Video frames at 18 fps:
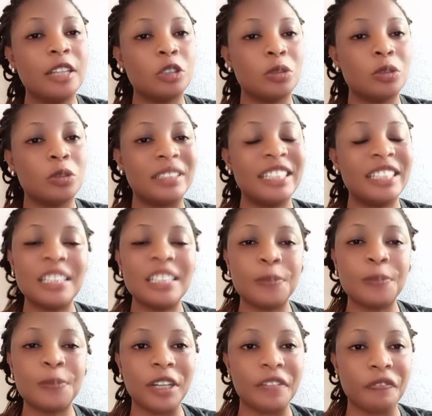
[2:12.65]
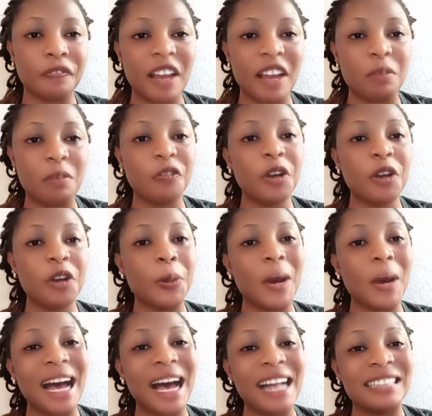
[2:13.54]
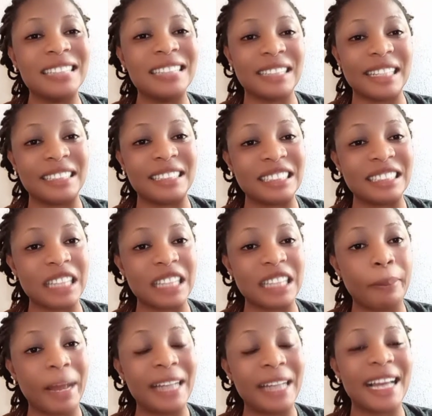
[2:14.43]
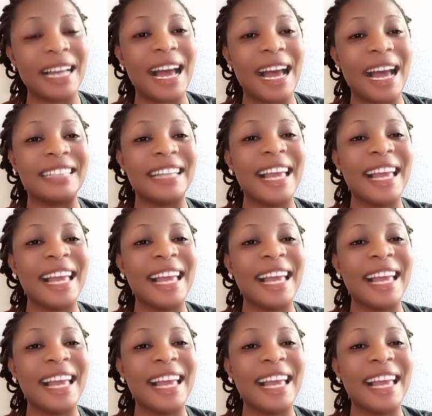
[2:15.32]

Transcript: to 6.5 before you add niacinamide and